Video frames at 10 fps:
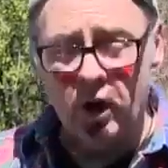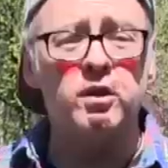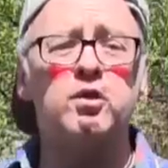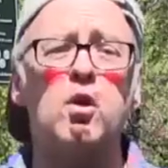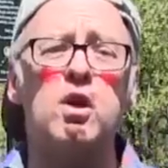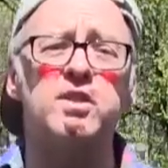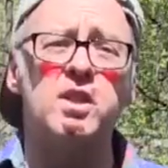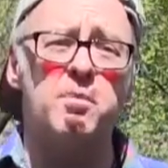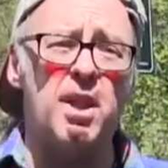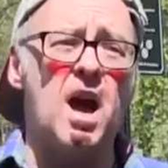turn swords
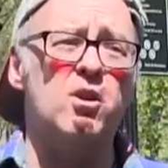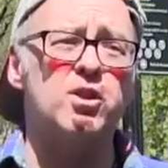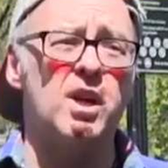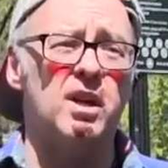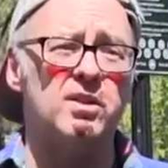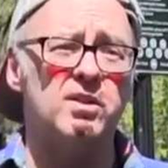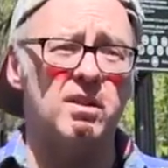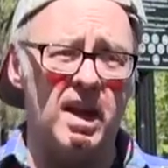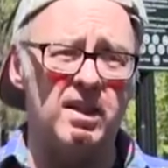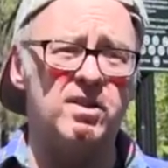into plowshares,
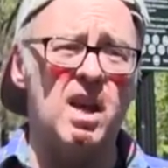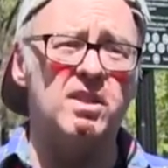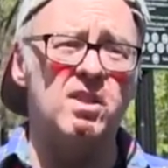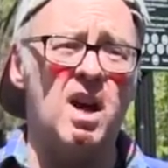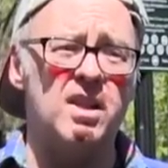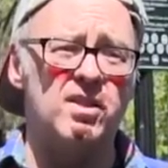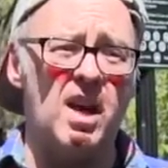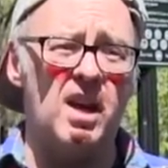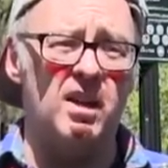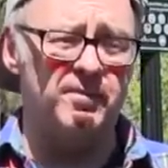like it says in
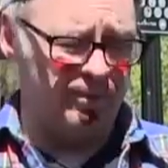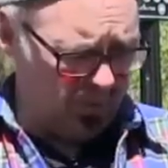Isaiah.